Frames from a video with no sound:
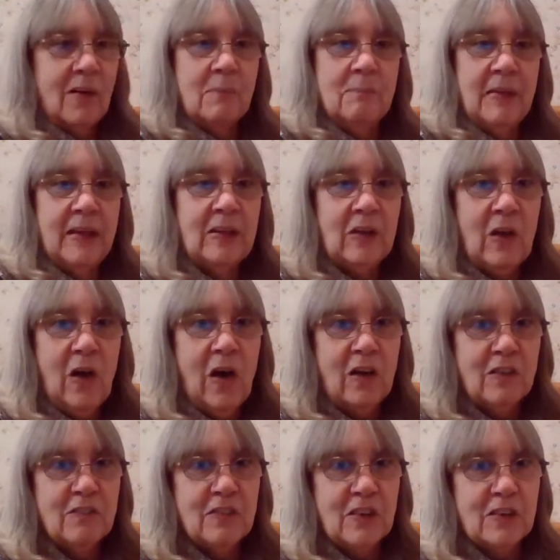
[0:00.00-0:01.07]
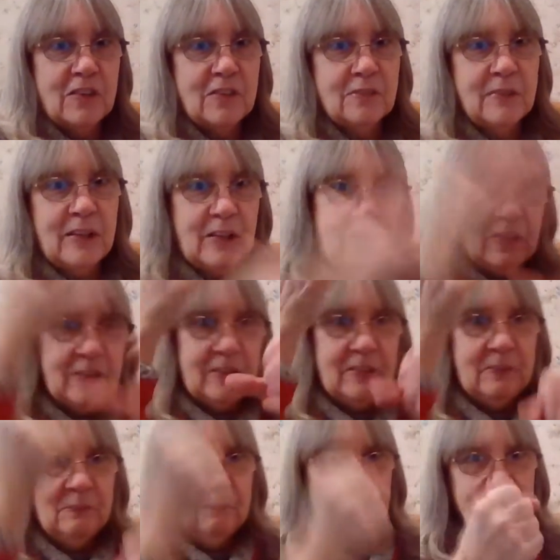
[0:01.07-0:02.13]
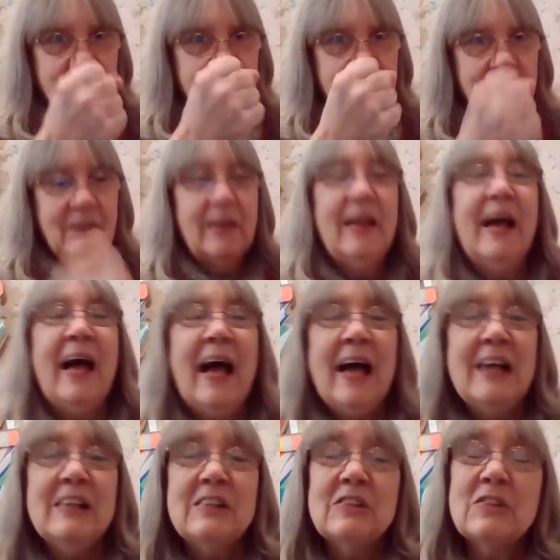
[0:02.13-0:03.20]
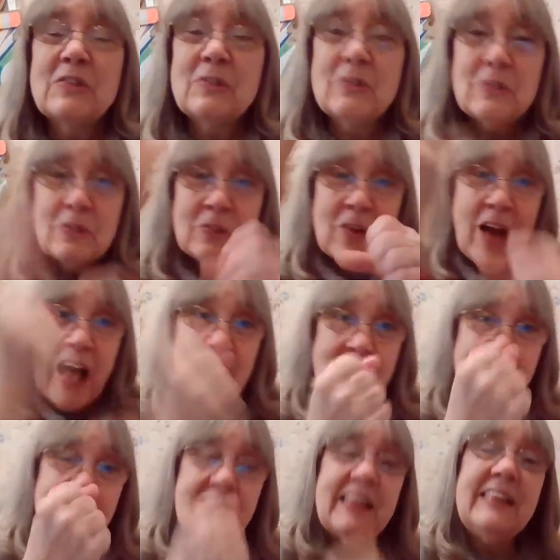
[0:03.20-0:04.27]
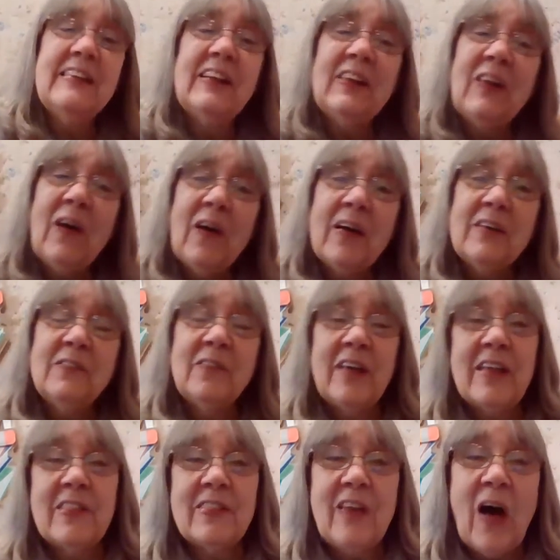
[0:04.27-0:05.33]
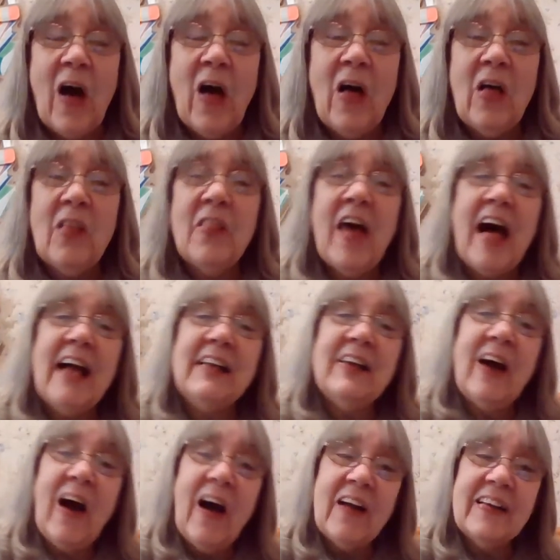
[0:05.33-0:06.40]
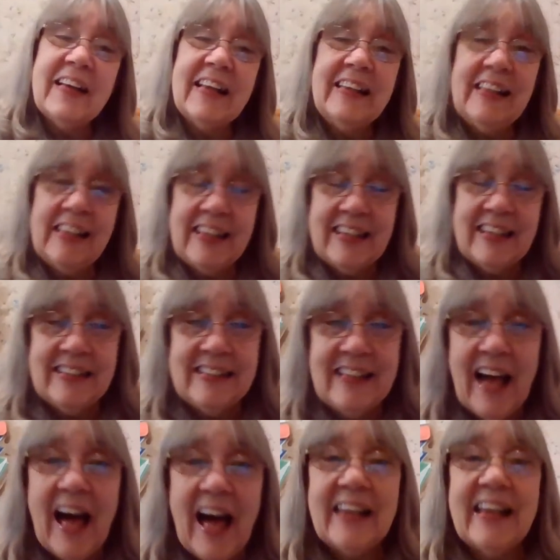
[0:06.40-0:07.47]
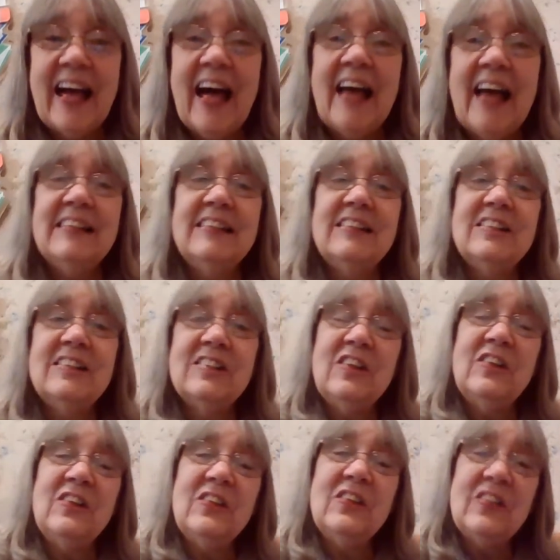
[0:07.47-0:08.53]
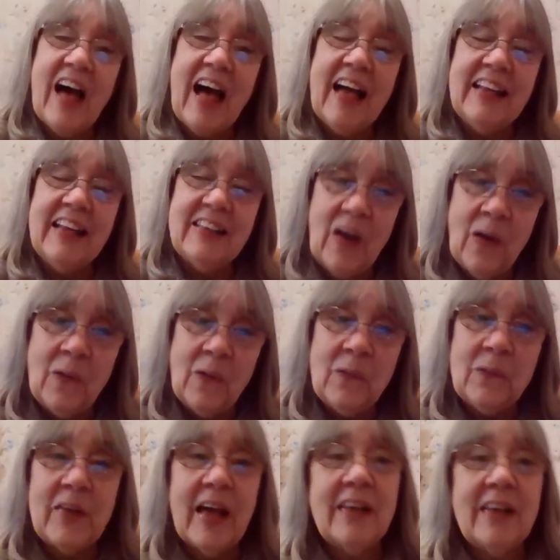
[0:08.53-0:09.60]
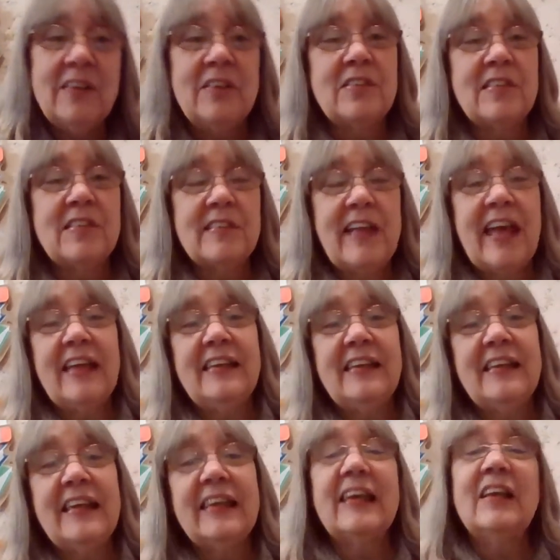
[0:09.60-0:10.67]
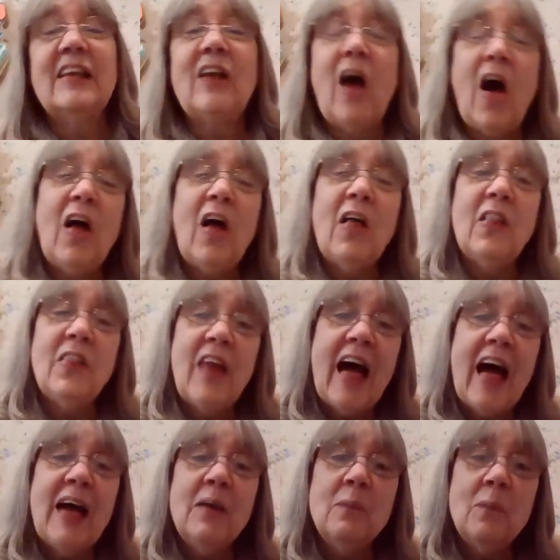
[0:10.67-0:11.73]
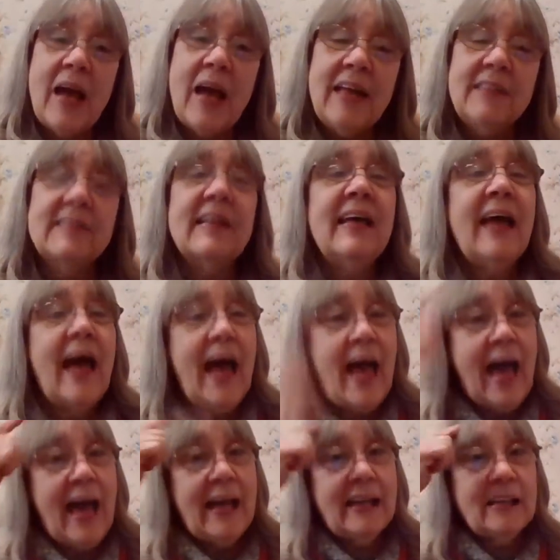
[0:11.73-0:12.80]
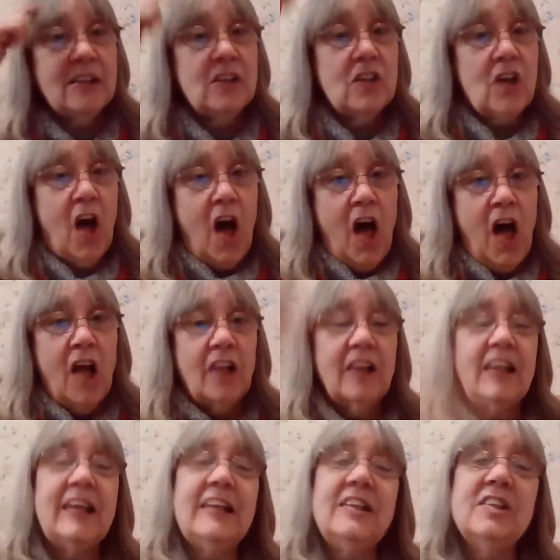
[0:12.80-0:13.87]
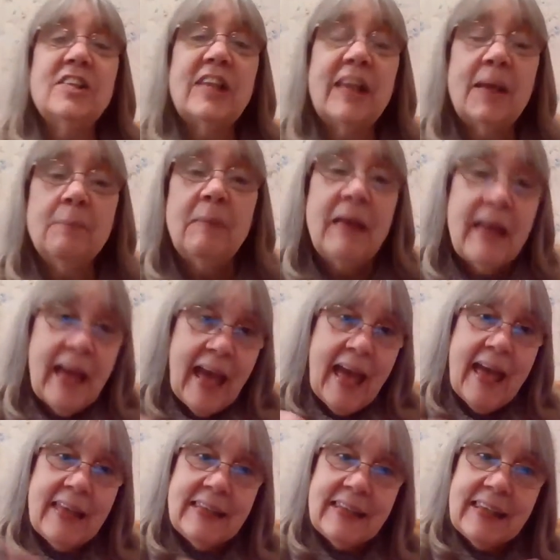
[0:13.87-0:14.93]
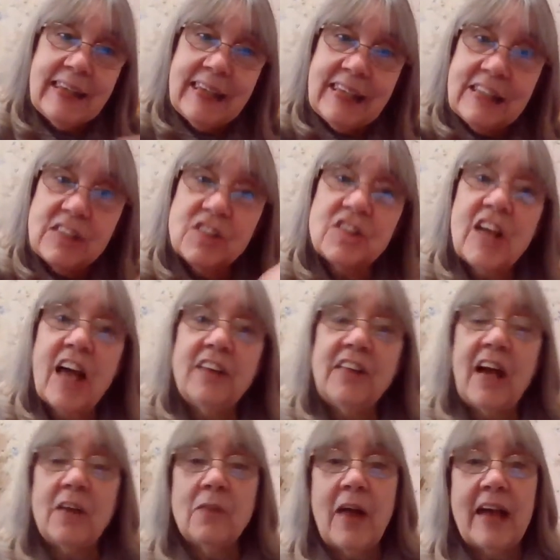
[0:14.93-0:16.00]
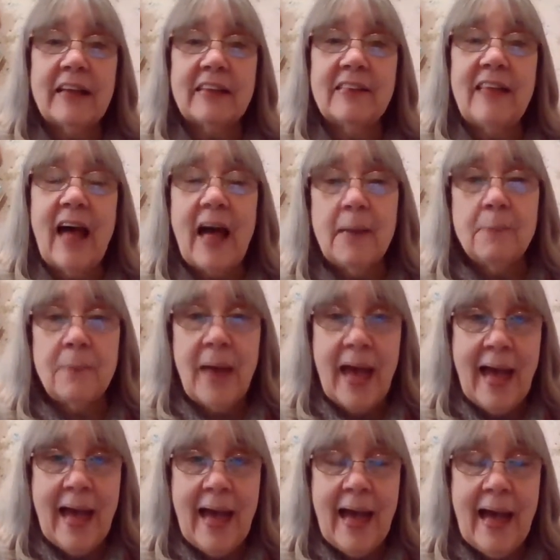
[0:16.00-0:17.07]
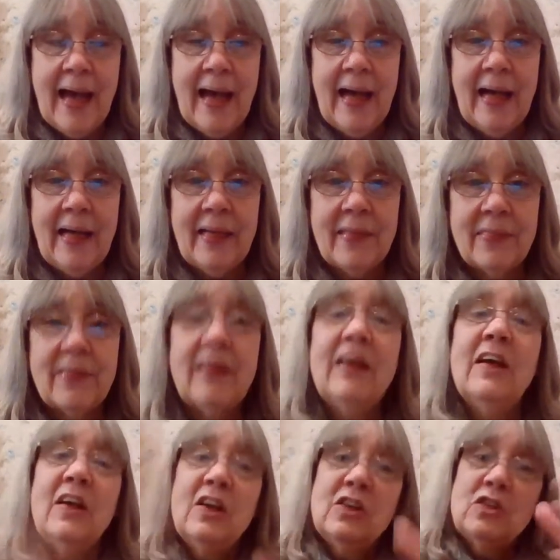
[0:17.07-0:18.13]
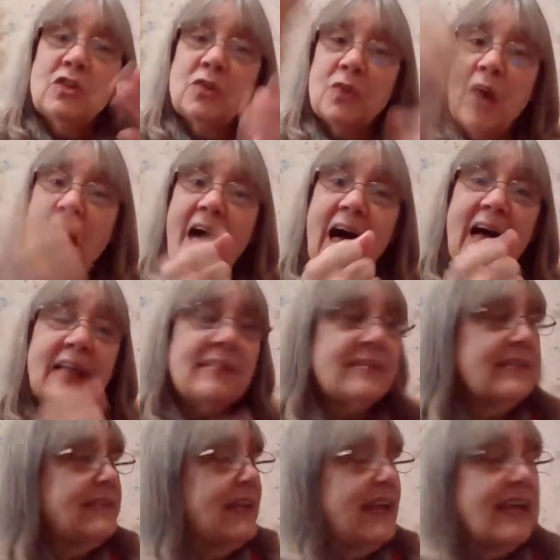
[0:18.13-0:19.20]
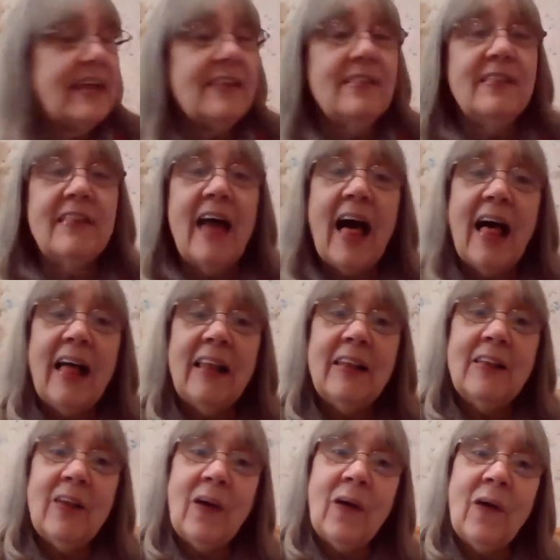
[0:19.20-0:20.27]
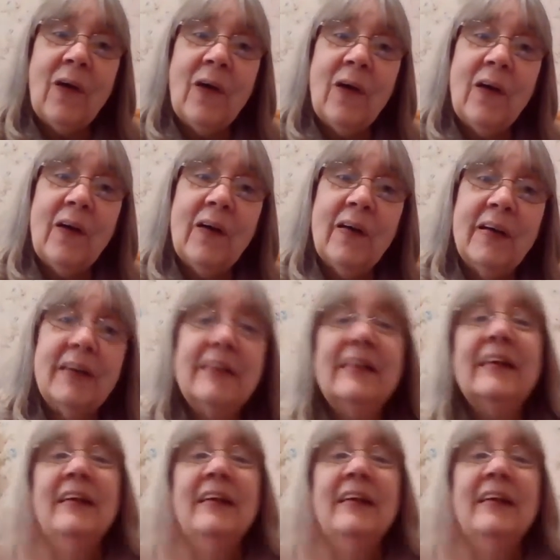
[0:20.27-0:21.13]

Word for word: our big long verse we learned. Trust in the Lord with all thine heart and lean not unto thine own understanding in all thy ways. Acknowledge him and he shall direct thy path. Trust in the Lord.